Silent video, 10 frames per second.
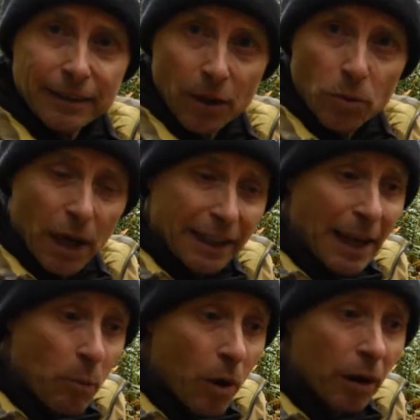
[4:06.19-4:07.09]
So
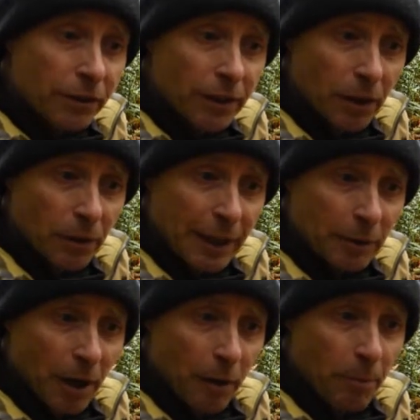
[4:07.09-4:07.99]
again what I'll do
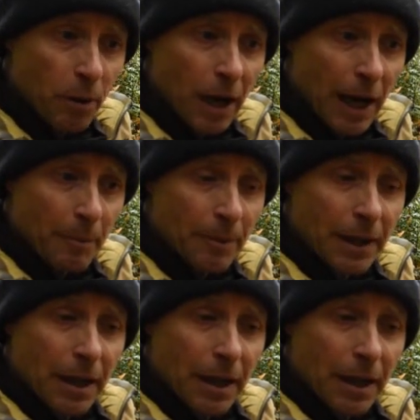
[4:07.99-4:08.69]
is I'll put up